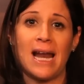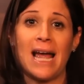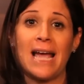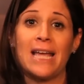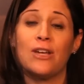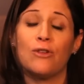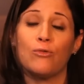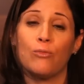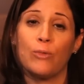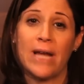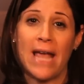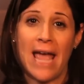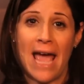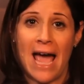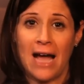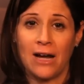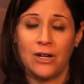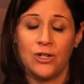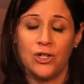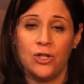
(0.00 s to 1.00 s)
I can
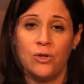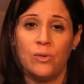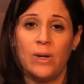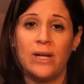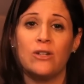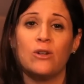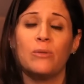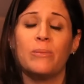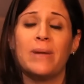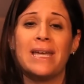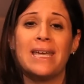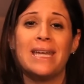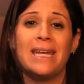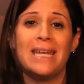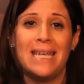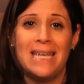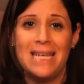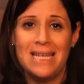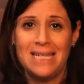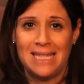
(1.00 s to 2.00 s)
react to, and you'll make it
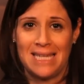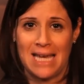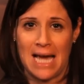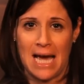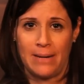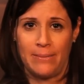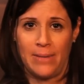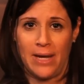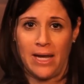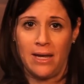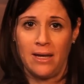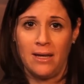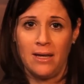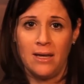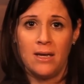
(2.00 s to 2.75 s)
easy on me.